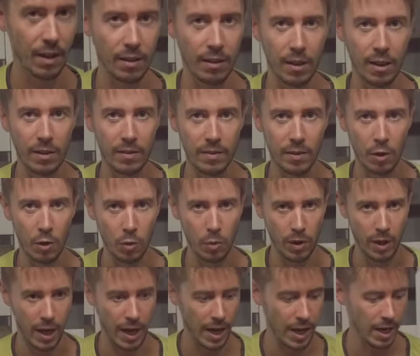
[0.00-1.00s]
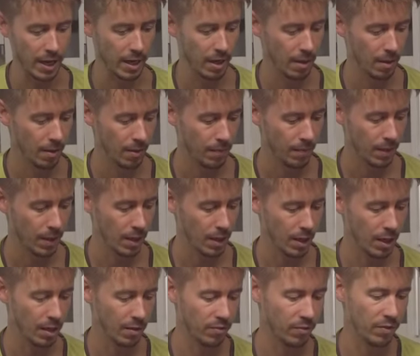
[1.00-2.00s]
that it's okay
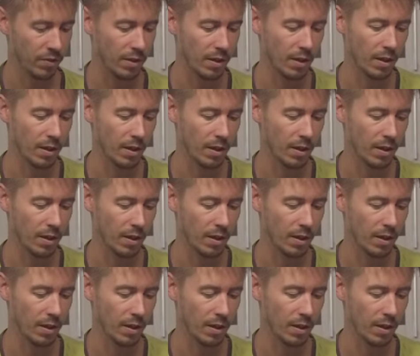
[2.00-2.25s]
if